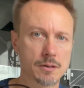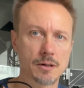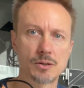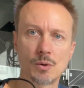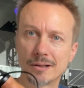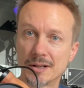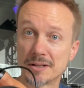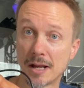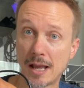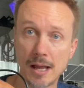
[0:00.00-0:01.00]
as
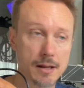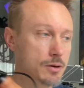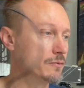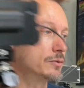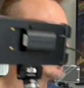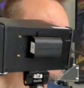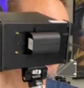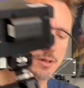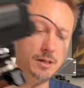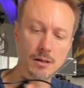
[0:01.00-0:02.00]
quickly as I can over
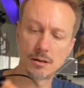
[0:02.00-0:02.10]
to the